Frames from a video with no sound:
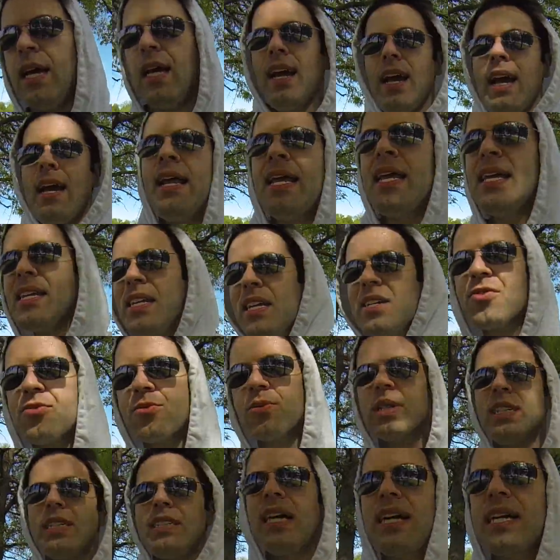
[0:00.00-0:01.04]
And he doesn't
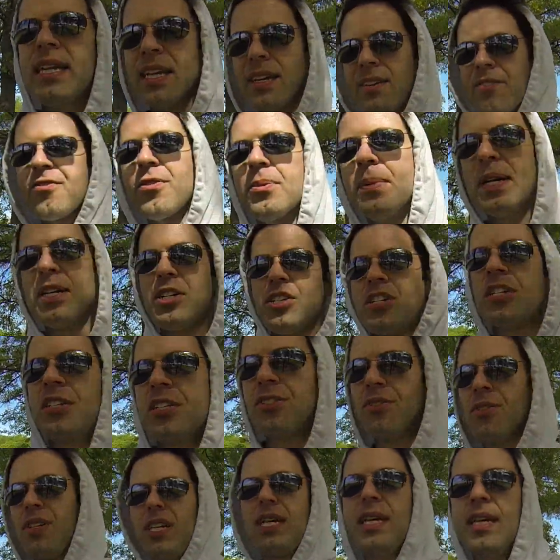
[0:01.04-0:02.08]
relay the information
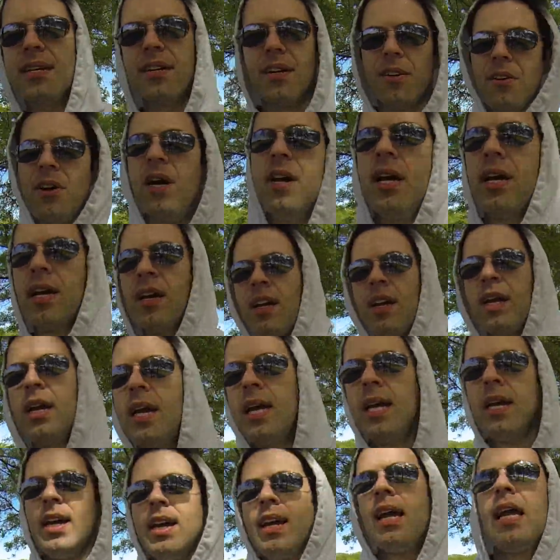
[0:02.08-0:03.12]
to Inigo.
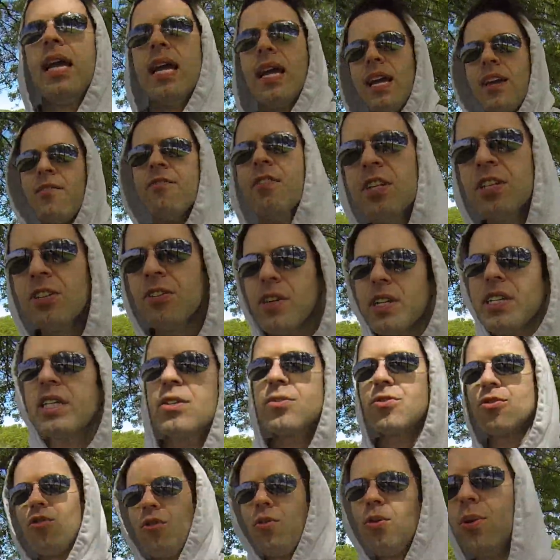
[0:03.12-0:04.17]
Even during their
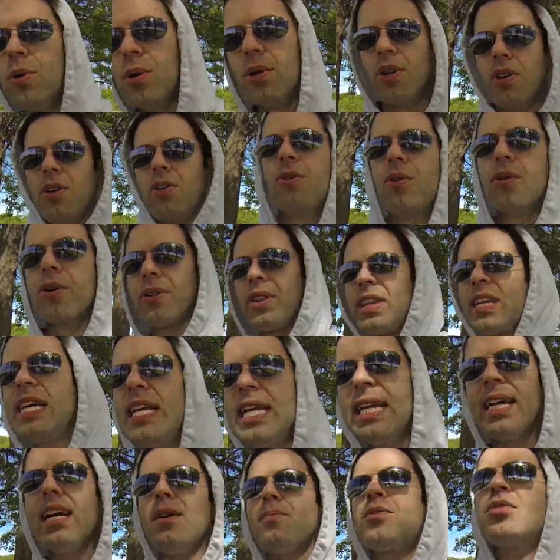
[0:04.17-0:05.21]
duel or
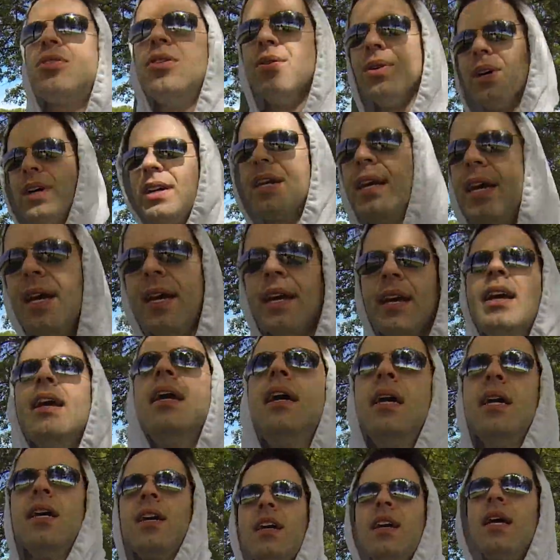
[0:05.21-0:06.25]
leading up to it,
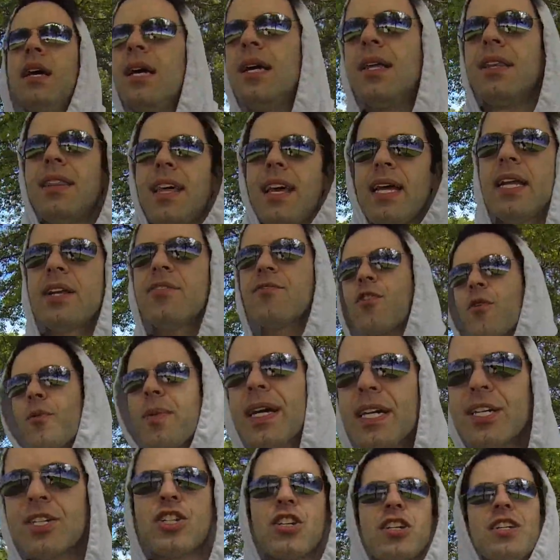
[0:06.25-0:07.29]
that
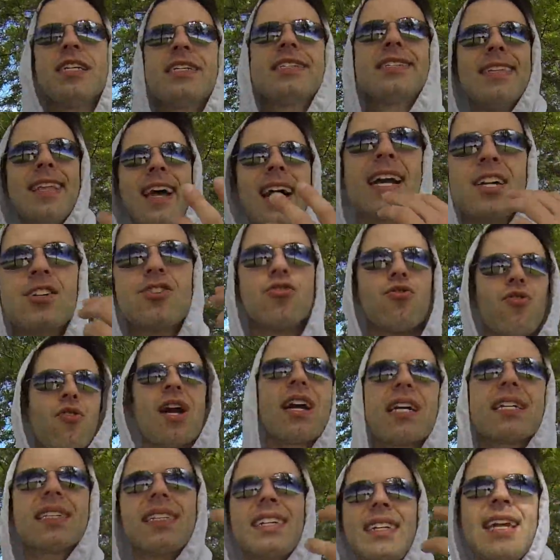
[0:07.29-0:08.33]
information is not
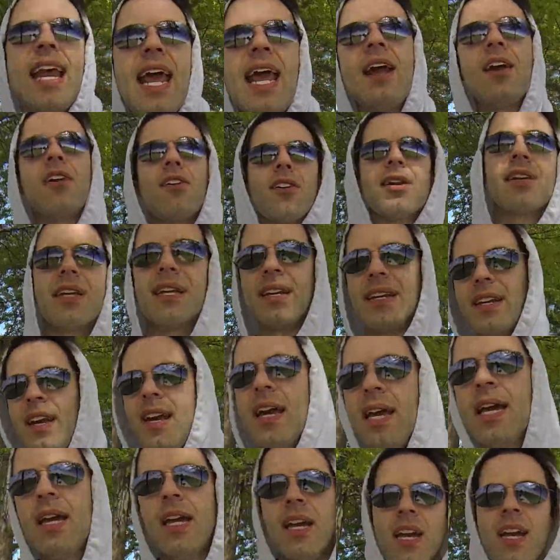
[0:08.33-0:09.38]
directly
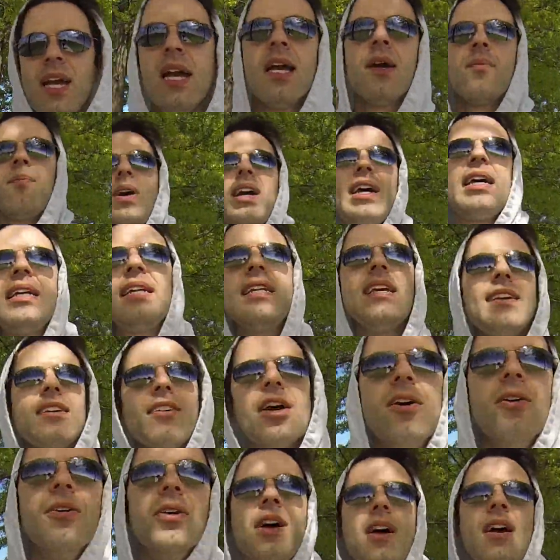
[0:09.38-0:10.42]
inherited by
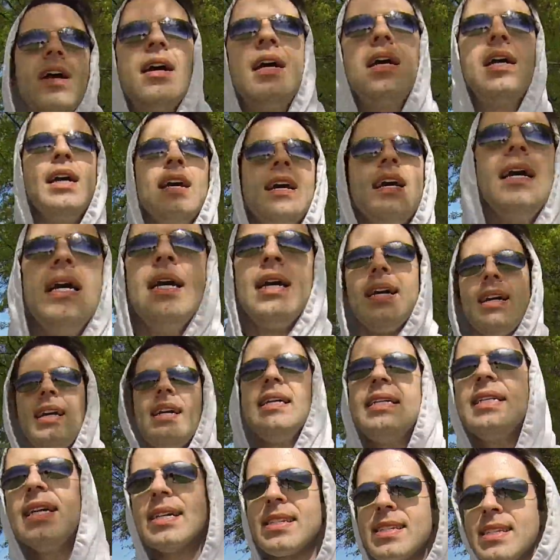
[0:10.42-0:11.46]
Inigo.
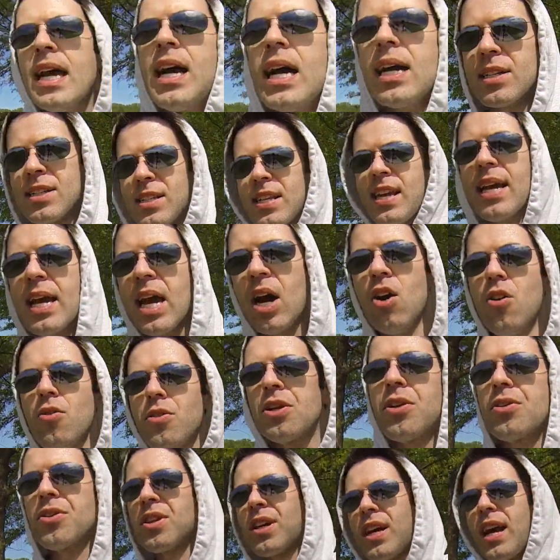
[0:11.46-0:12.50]
He does not say, Oh,
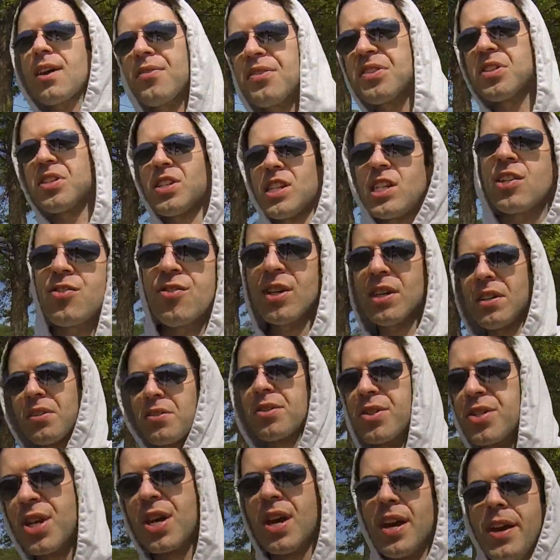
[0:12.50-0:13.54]
you're the guy with the six
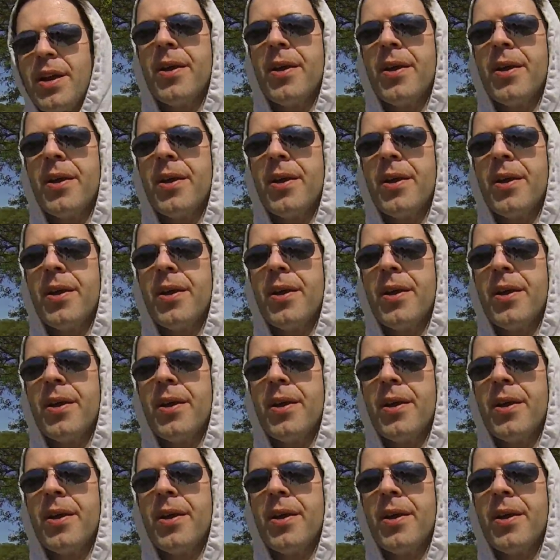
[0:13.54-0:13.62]
fingers.